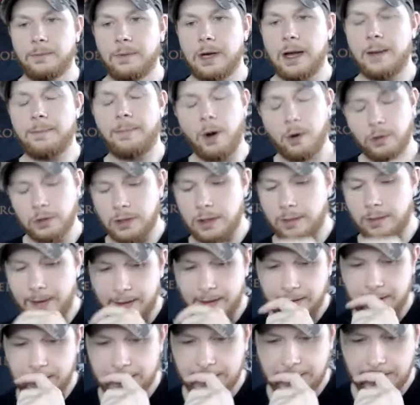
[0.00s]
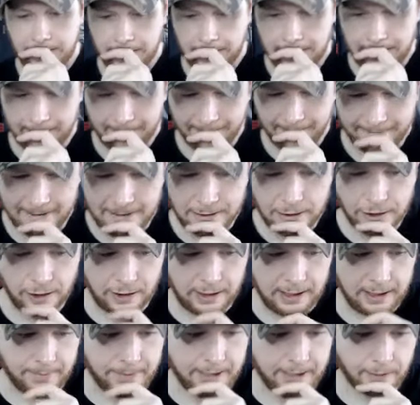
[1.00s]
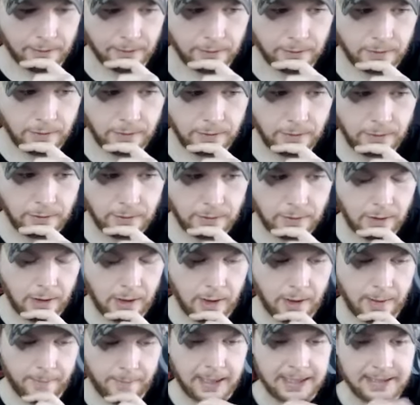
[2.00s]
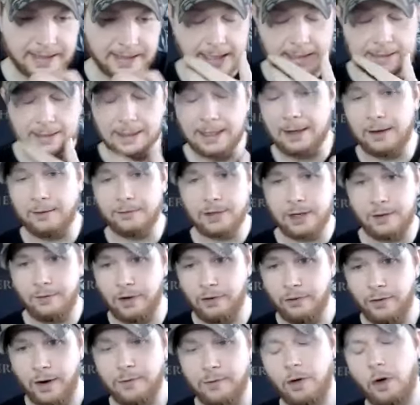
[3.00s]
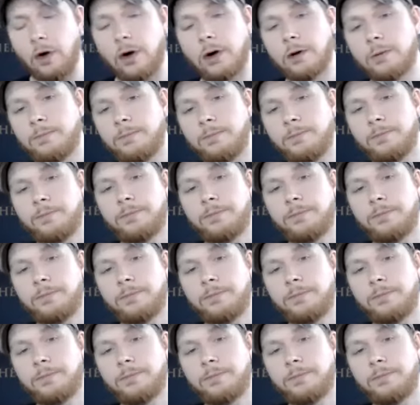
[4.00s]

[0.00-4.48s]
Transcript: I posted about this uh, yesterday about uh, my day 10 of 75 hard.